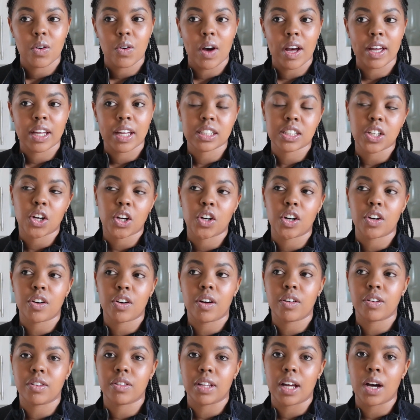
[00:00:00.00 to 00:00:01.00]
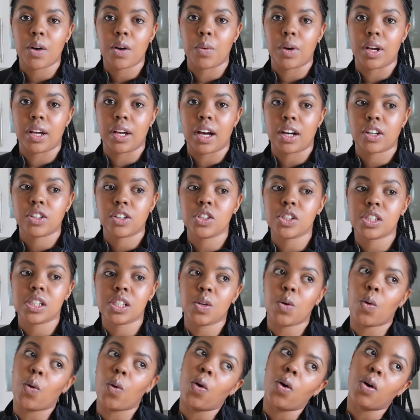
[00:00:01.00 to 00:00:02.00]
I guess I got around it that way. I couldn't
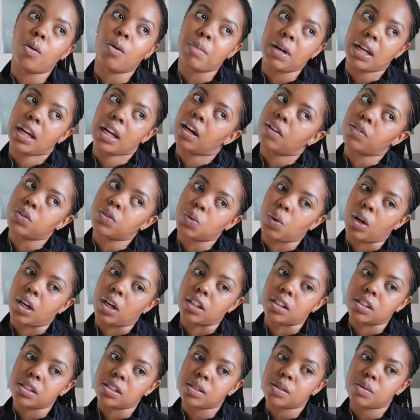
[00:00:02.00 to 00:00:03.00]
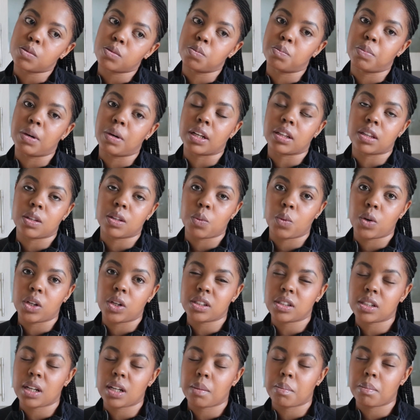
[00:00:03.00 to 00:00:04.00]
see all my loved ones, but the
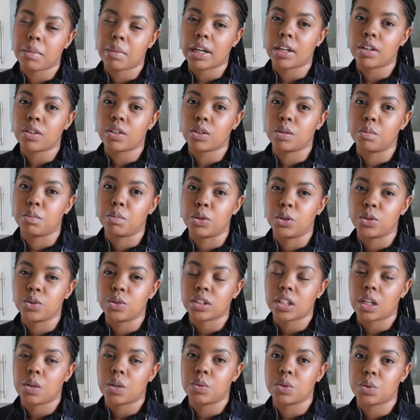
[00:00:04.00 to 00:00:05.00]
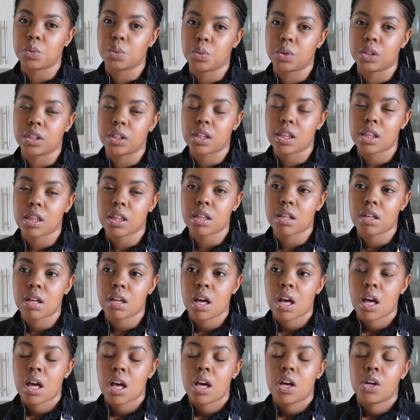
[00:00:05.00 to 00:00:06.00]
ones that mattered the most I was with.
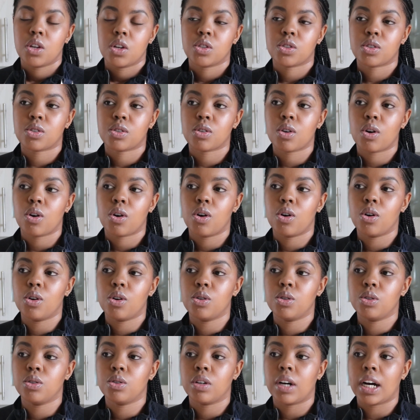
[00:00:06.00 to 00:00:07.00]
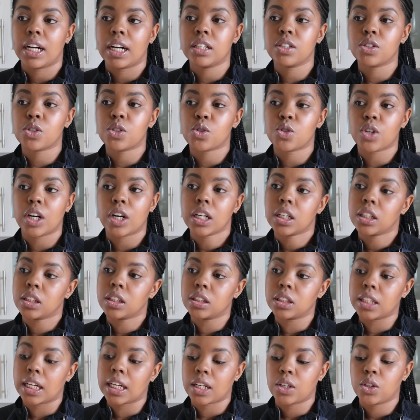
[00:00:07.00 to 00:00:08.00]
So I didn't
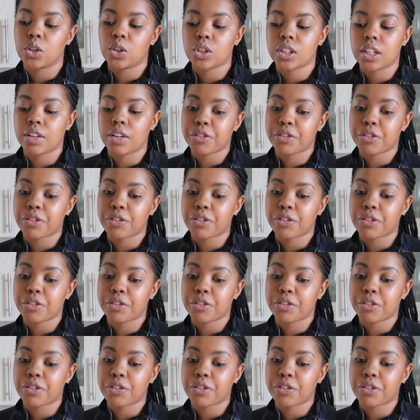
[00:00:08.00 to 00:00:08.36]
struggle, I cooked